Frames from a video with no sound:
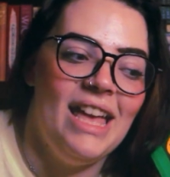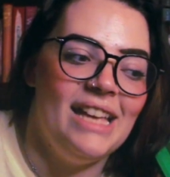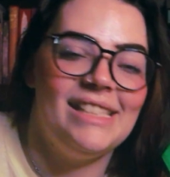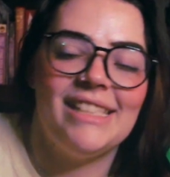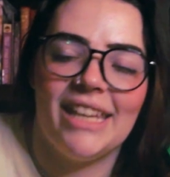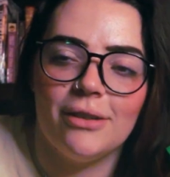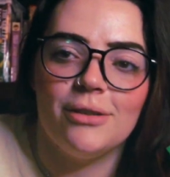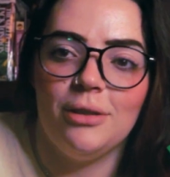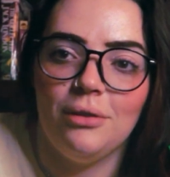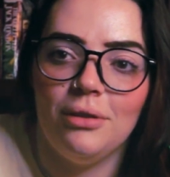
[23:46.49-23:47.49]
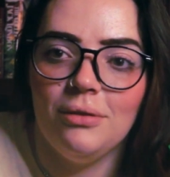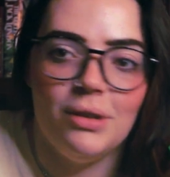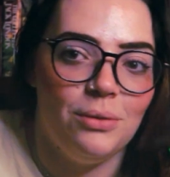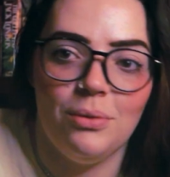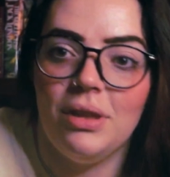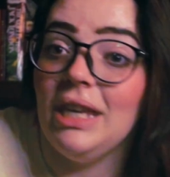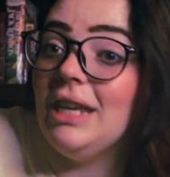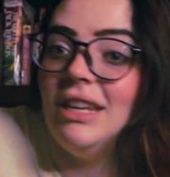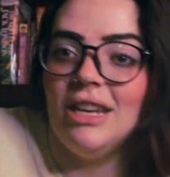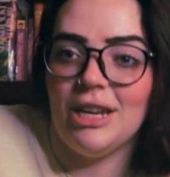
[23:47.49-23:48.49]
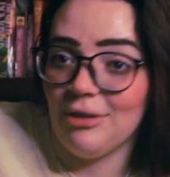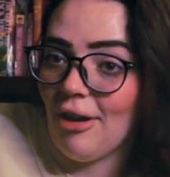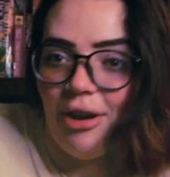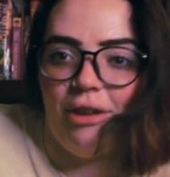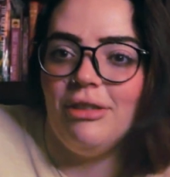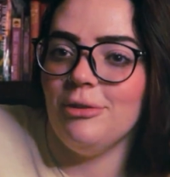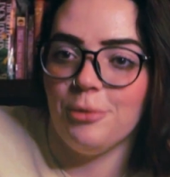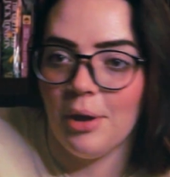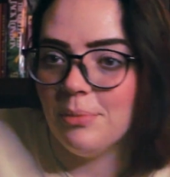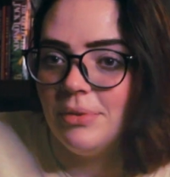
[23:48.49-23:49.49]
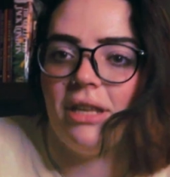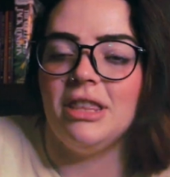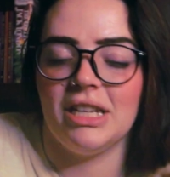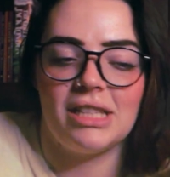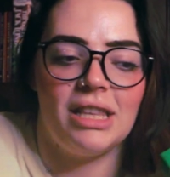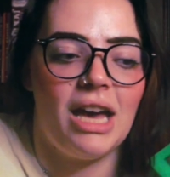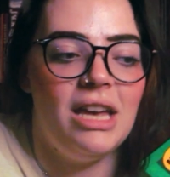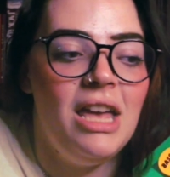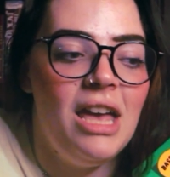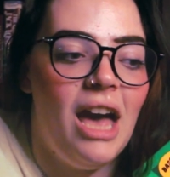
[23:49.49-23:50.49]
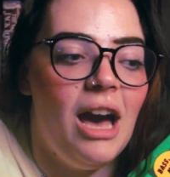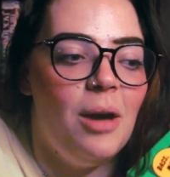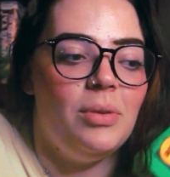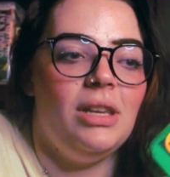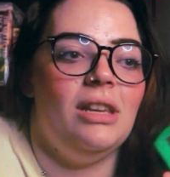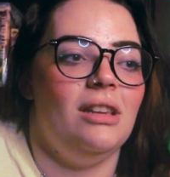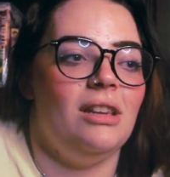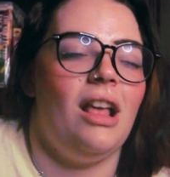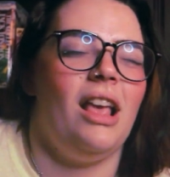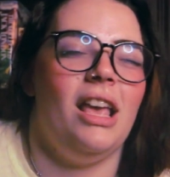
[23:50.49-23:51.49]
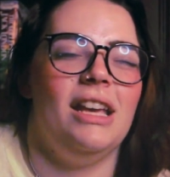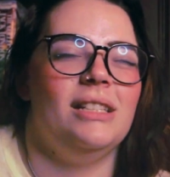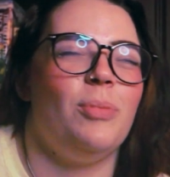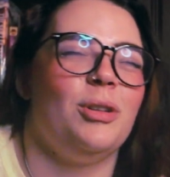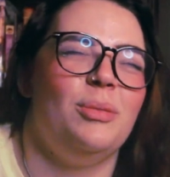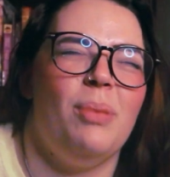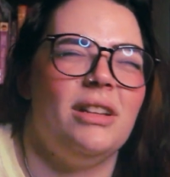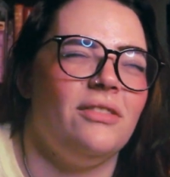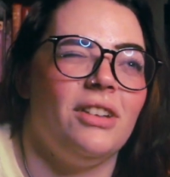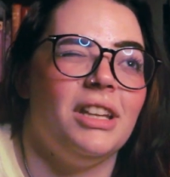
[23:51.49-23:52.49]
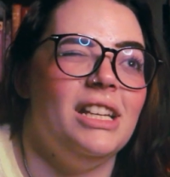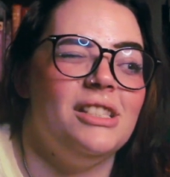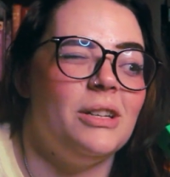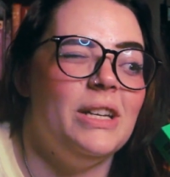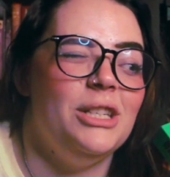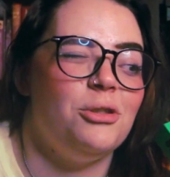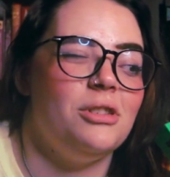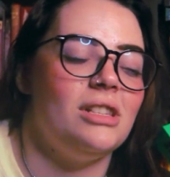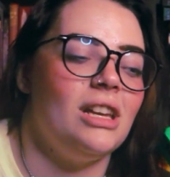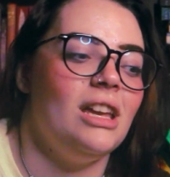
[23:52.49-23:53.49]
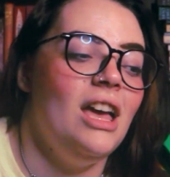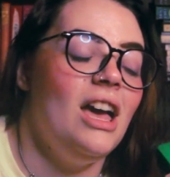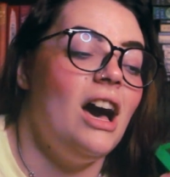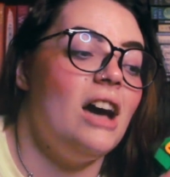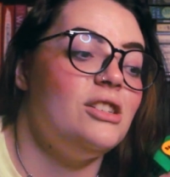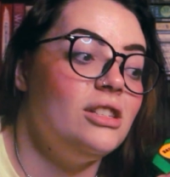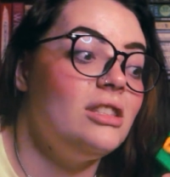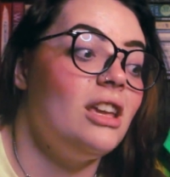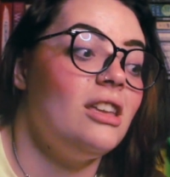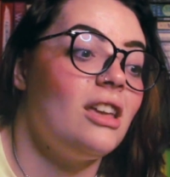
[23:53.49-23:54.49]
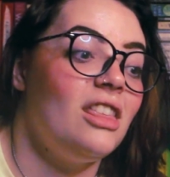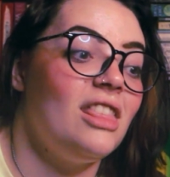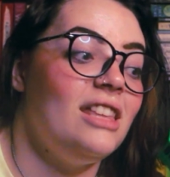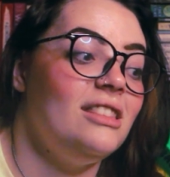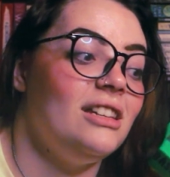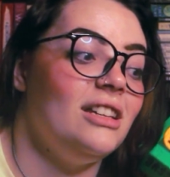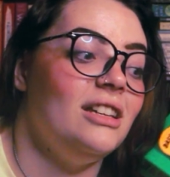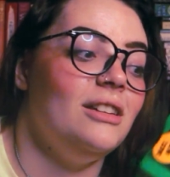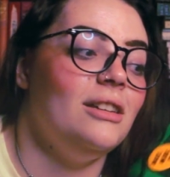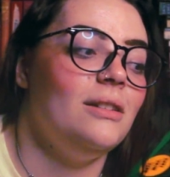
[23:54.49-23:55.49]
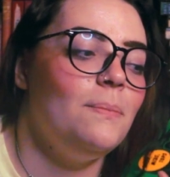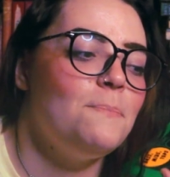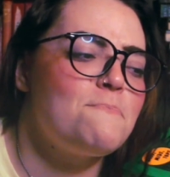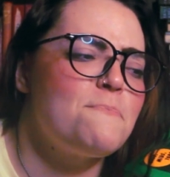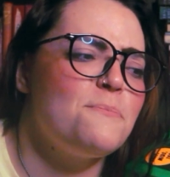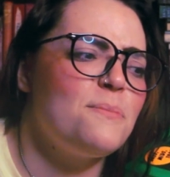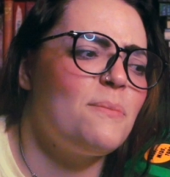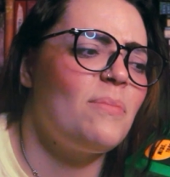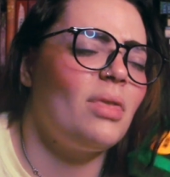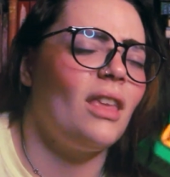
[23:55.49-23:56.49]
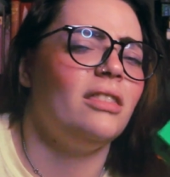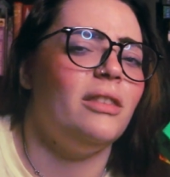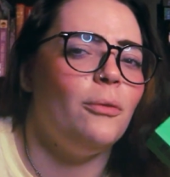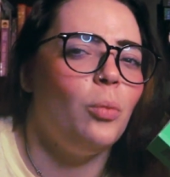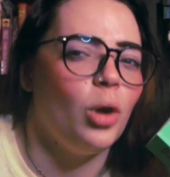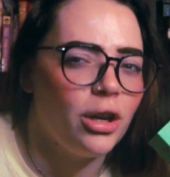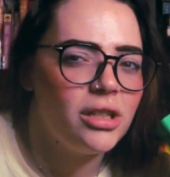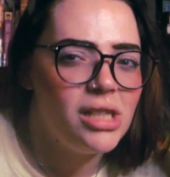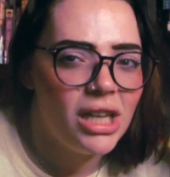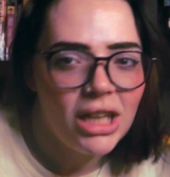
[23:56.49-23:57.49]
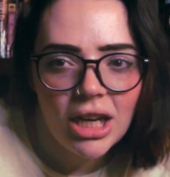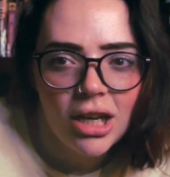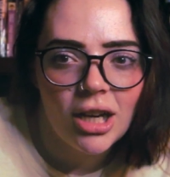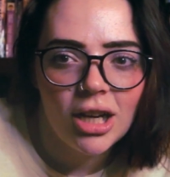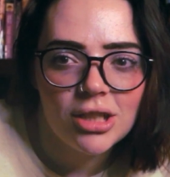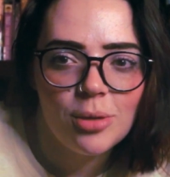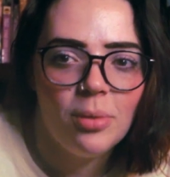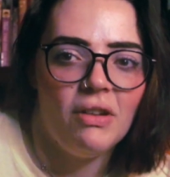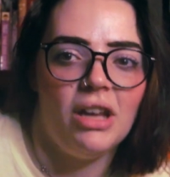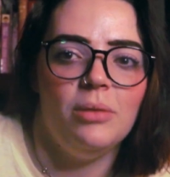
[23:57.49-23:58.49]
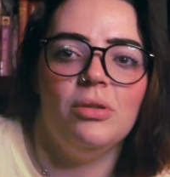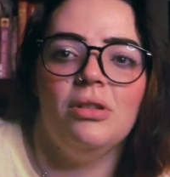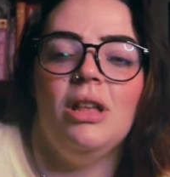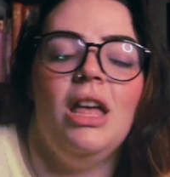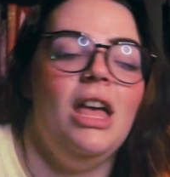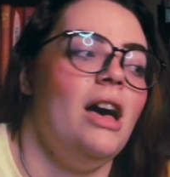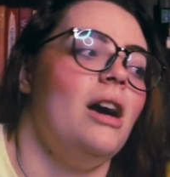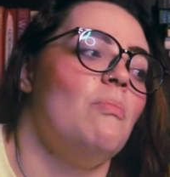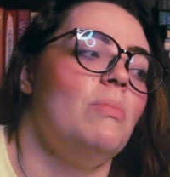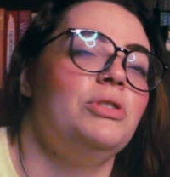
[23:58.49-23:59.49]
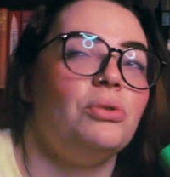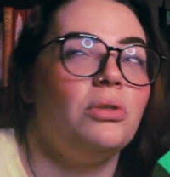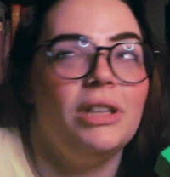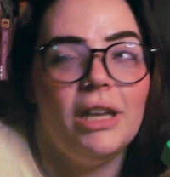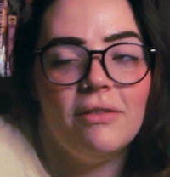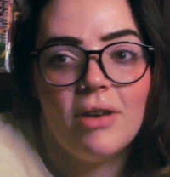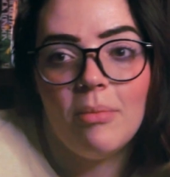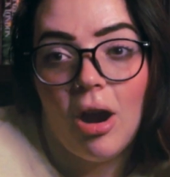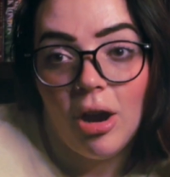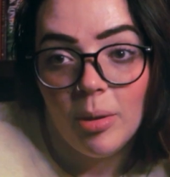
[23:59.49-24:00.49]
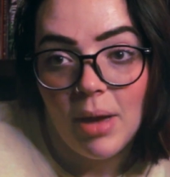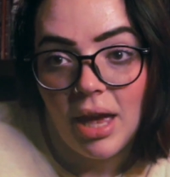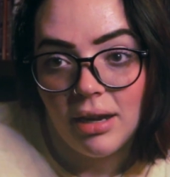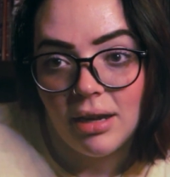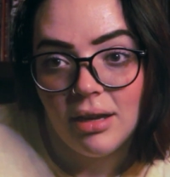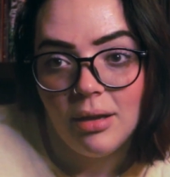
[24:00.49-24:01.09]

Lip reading: skill to do the guitar, the drums, and things like that. And his perspective on it is so interesting. I just think that the words in here are super valuable. Majority of them are men,